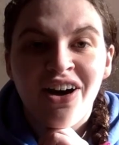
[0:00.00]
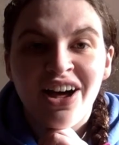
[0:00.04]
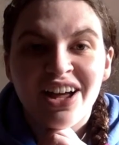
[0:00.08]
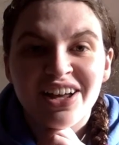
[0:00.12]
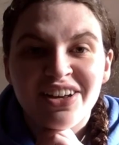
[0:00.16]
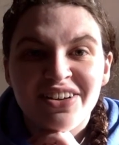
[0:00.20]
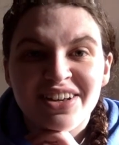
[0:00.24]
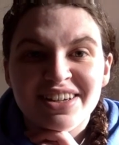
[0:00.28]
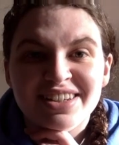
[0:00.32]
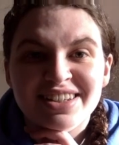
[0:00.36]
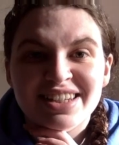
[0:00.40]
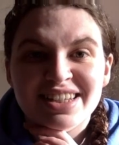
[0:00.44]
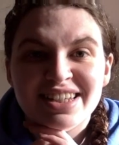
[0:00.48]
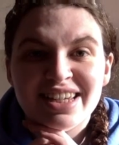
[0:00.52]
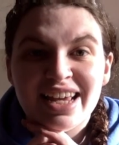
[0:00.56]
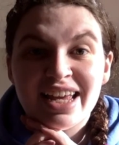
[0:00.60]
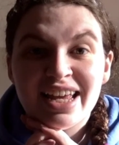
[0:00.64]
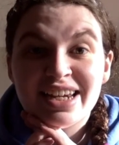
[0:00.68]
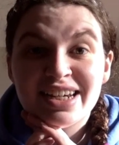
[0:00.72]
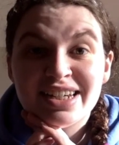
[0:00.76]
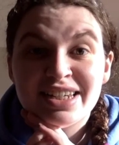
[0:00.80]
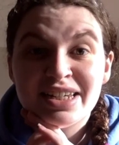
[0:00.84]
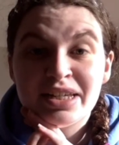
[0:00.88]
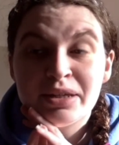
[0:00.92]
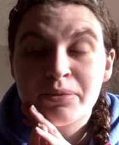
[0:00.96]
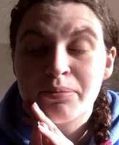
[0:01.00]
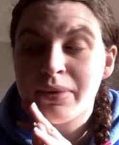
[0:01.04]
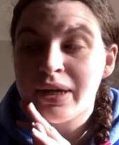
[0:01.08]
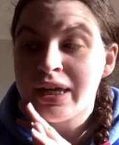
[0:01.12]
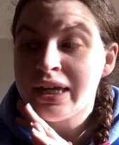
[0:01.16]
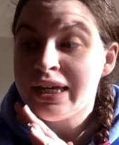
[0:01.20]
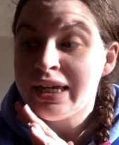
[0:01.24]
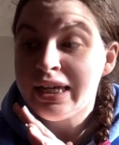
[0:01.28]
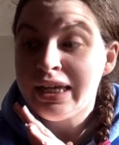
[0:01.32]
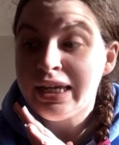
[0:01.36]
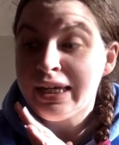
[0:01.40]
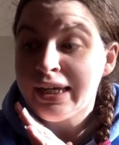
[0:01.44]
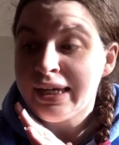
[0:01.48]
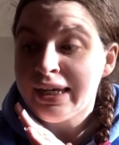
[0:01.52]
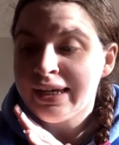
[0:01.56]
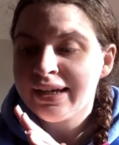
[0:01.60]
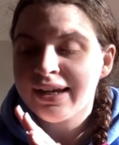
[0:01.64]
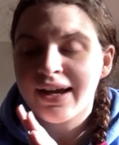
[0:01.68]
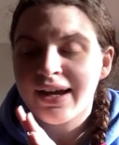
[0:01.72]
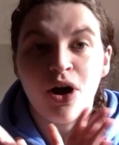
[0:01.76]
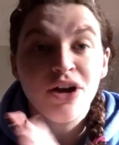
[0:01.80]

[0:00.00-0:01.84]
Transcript: Hi guys, it's editing me here.